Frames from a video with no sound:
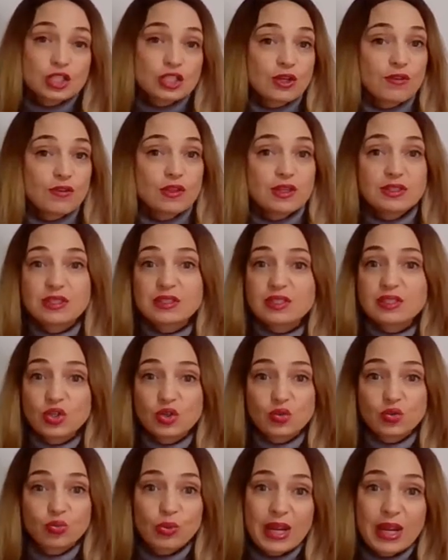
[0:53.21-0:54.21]
So this is a
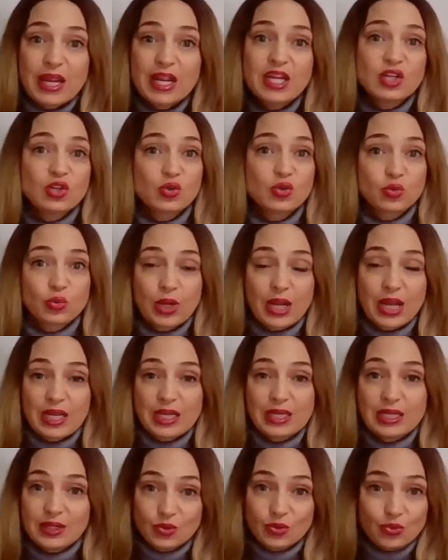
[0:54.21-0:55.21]

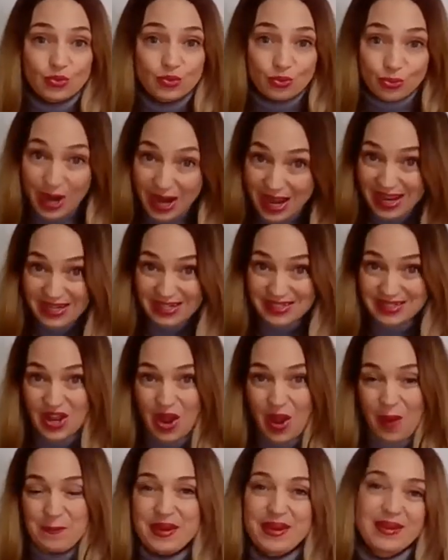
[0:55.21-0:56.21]
great
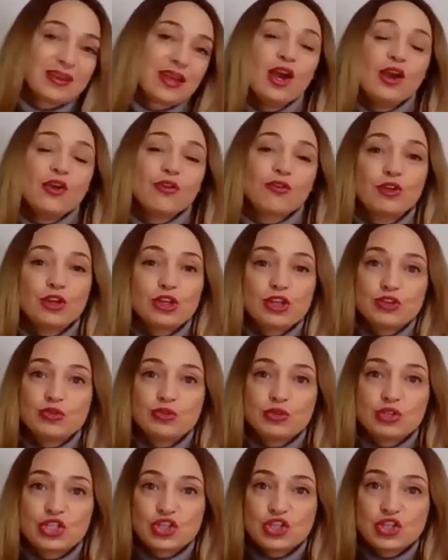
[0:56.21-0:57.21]
topic for you
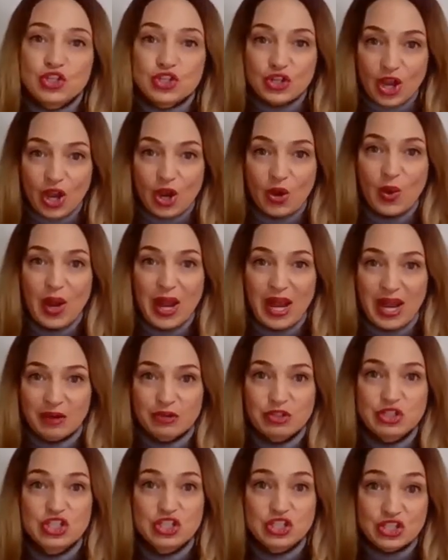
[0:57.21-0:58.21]
to know how
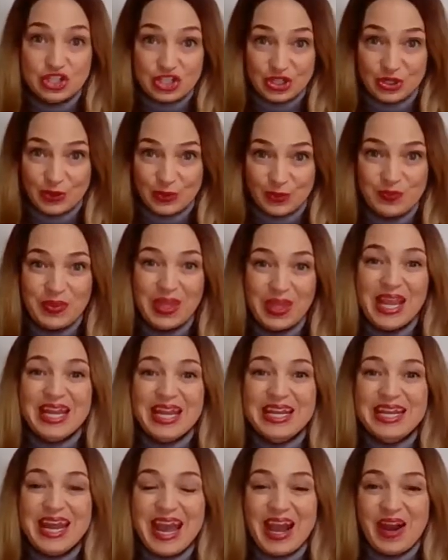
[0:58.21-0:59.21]
to do.
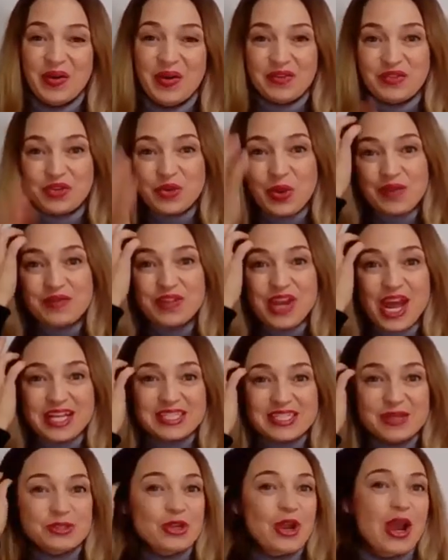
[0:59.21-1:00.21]
Now, if you have not
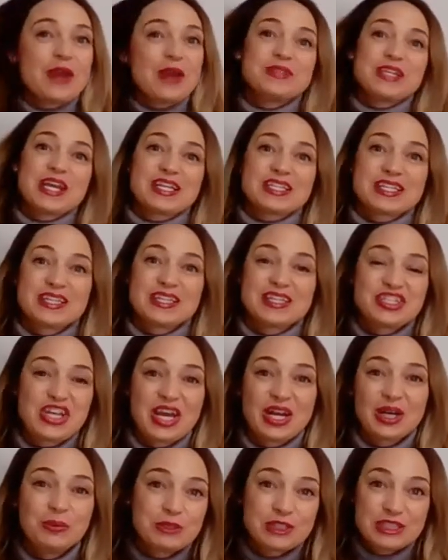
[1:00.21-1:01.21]
subscribed yet to the
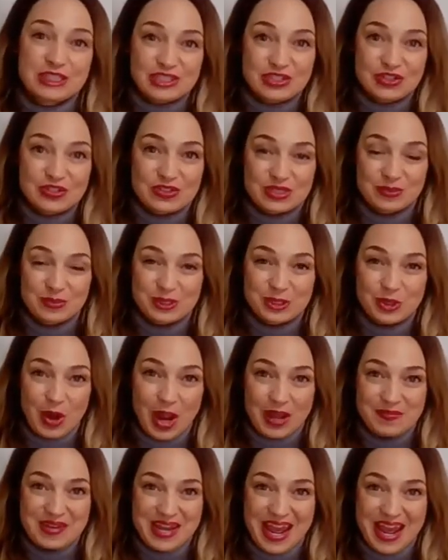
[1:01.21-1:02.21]
channel, please do
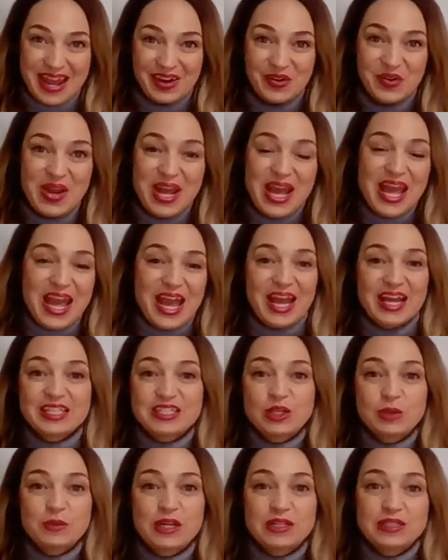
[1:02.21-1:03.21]
subscribe now, as
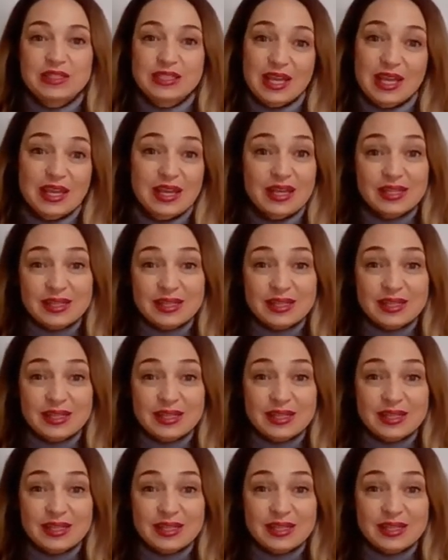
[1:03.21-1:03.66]
you'll be able to get